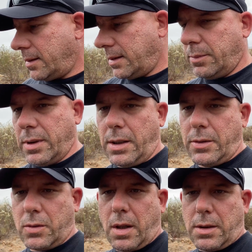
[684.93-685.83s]
As anybody
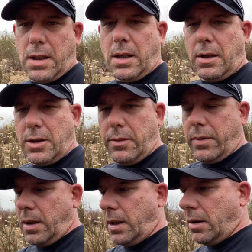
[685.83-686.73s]
who's watched any Jeep
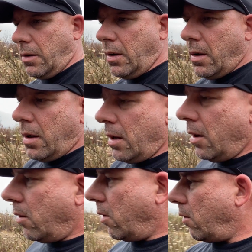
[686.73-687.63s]
video
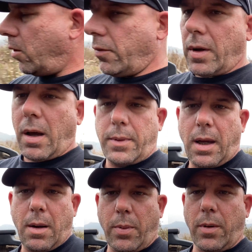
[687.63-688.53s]
or rooftop
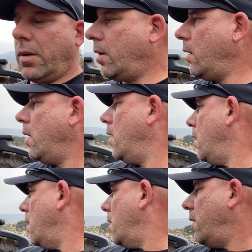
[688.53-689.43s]
camper
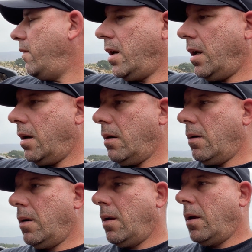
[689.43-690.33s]
video